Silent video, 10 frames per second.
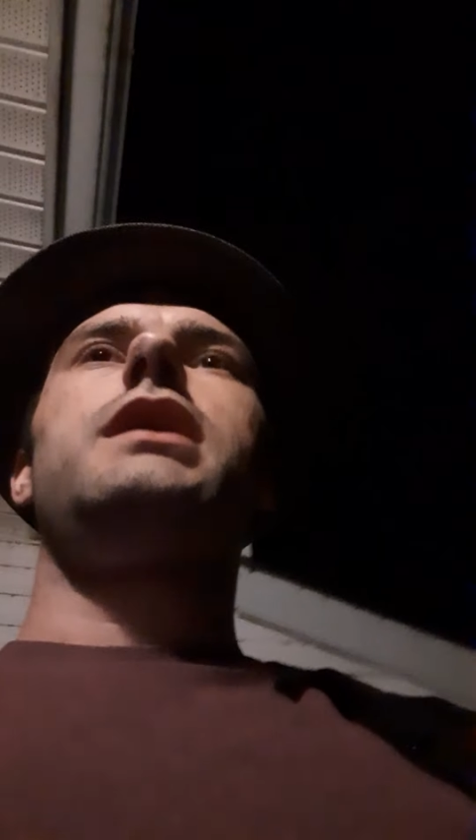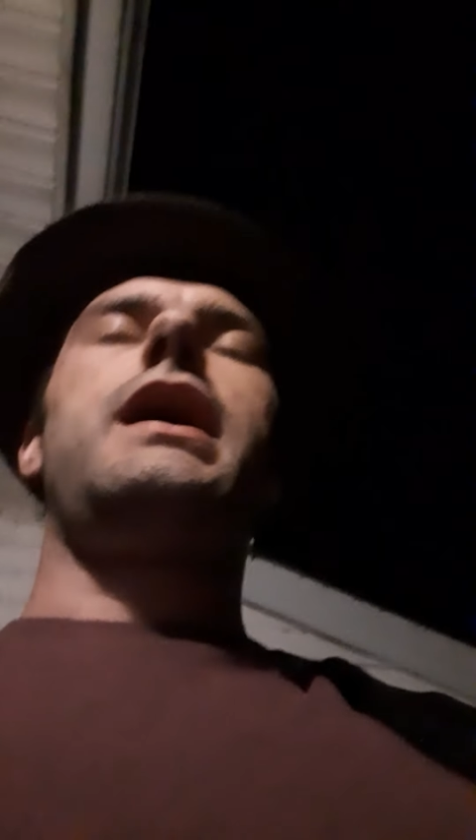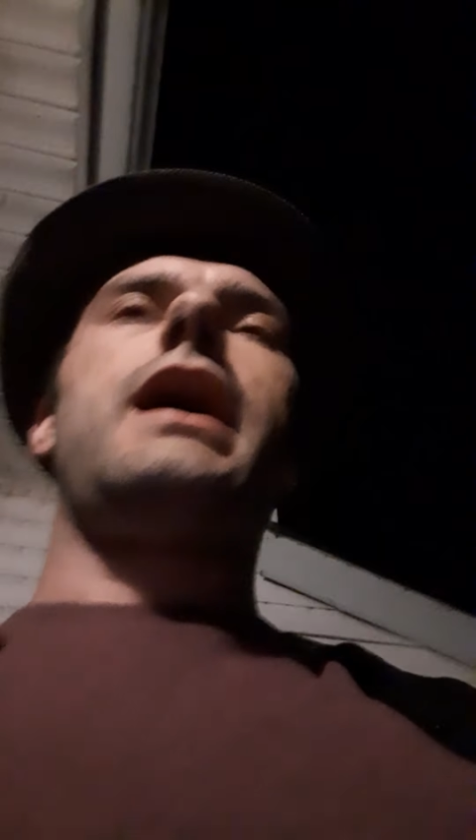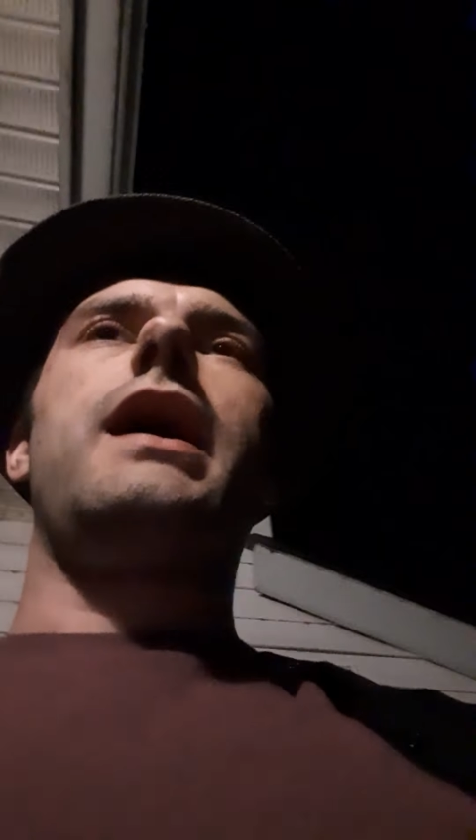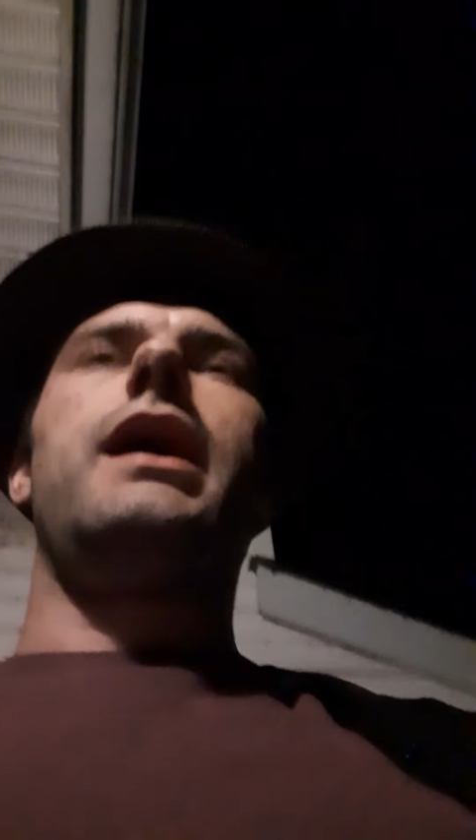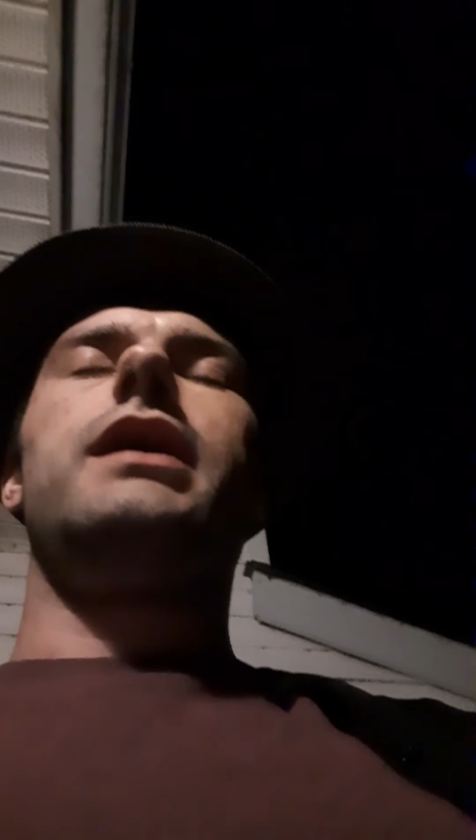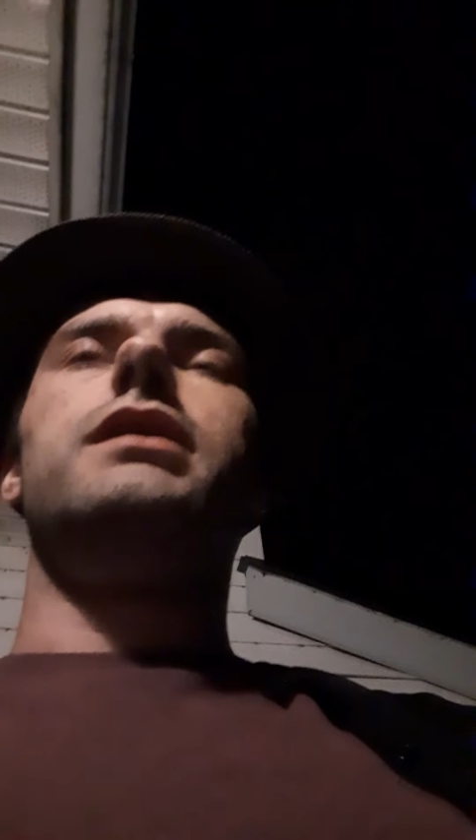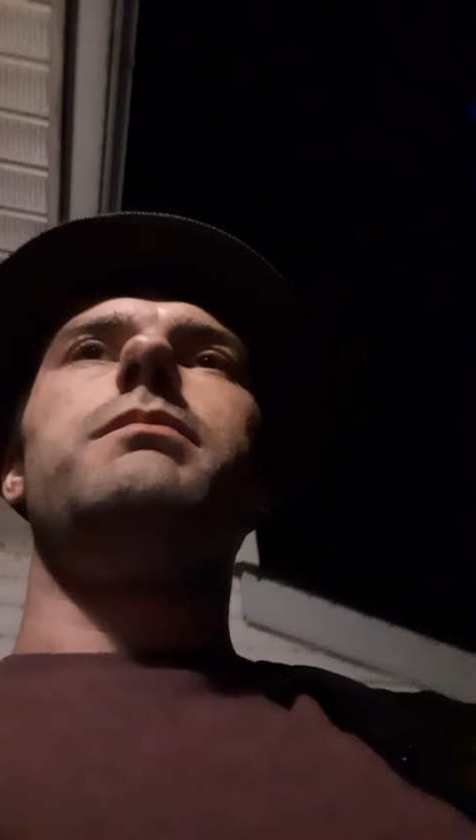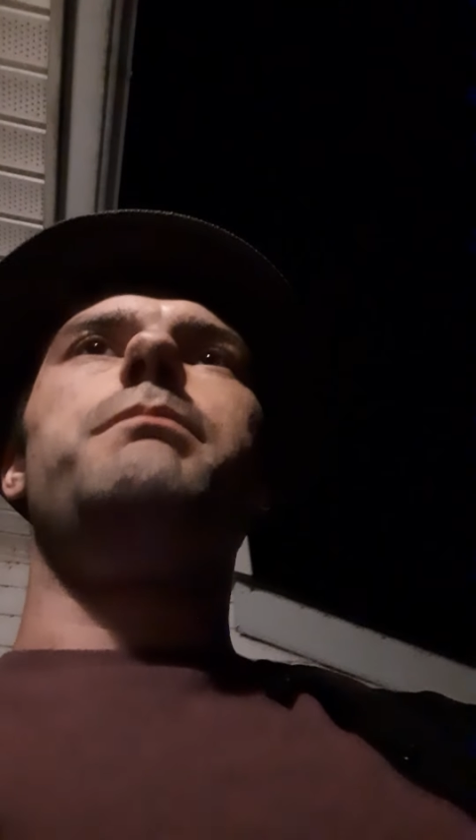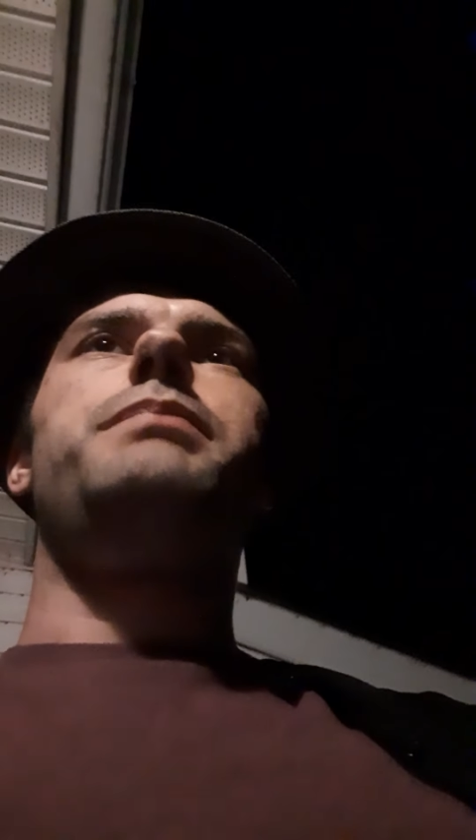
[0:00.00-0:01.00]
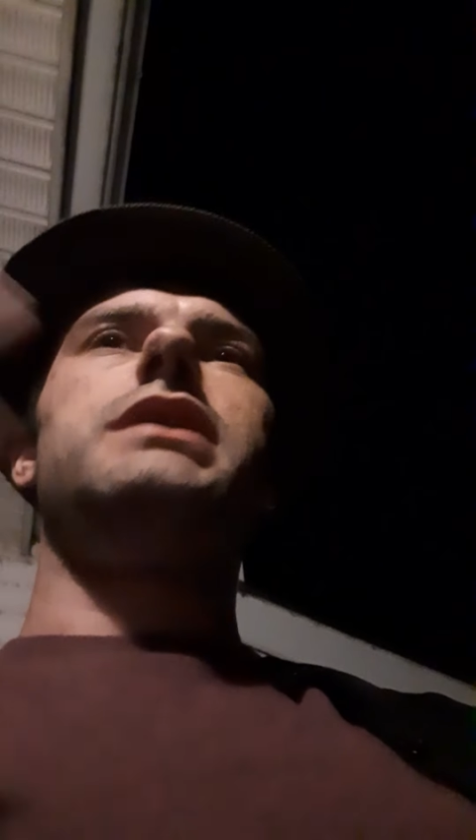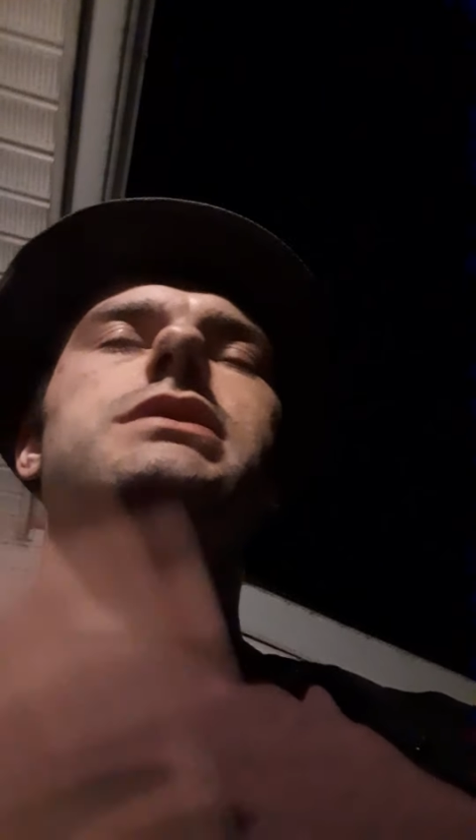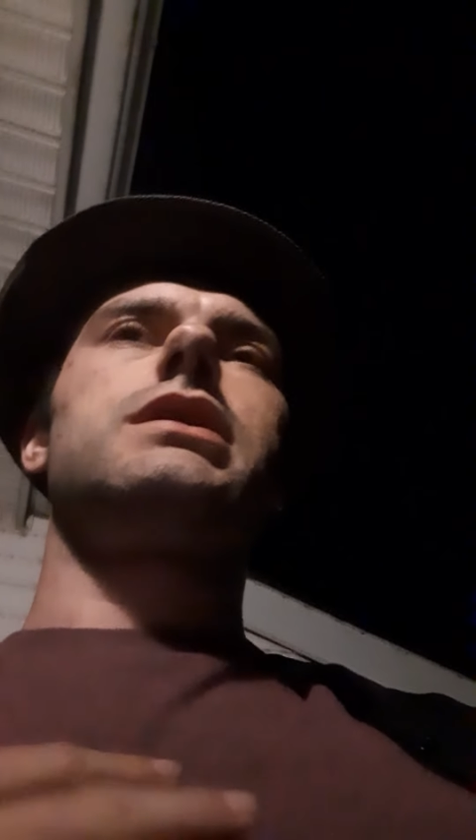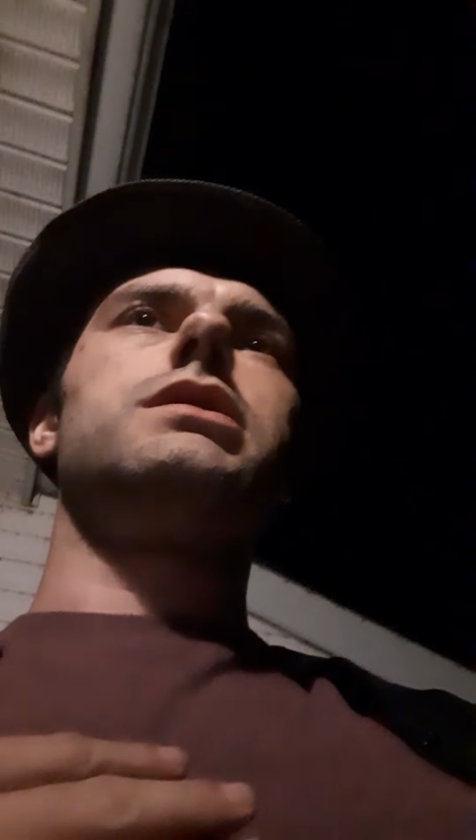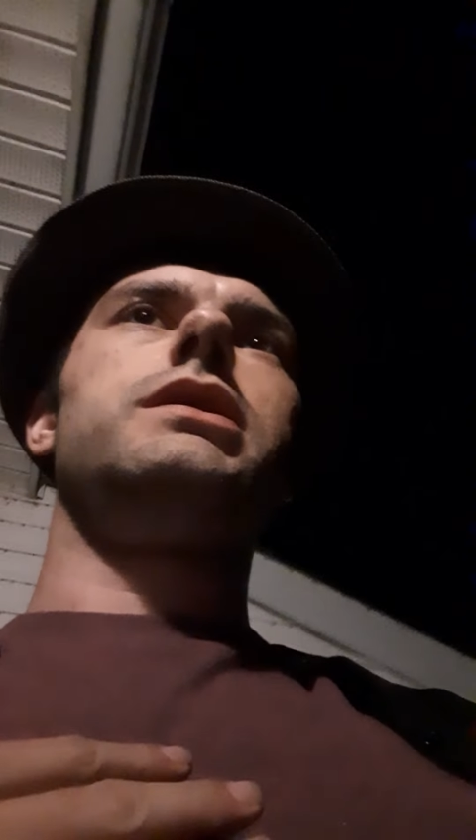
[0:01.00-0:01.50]
and
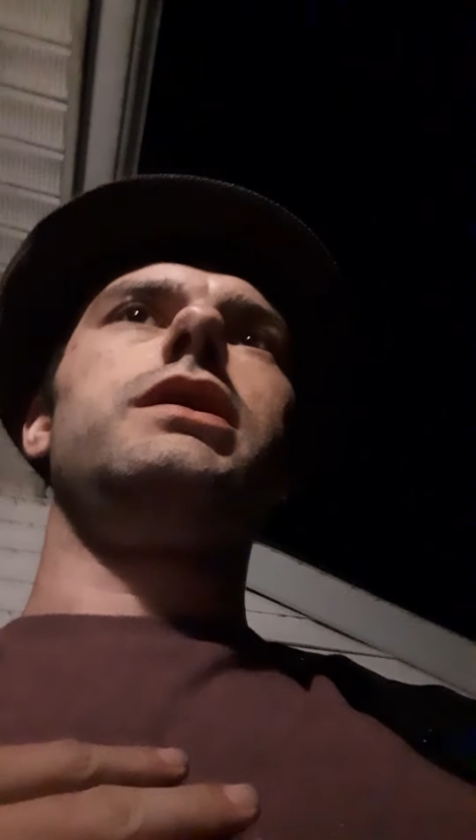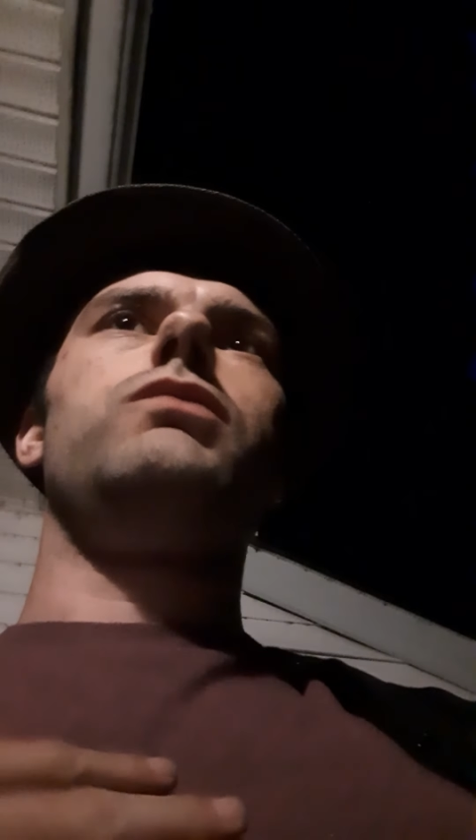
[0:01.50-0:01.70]
basically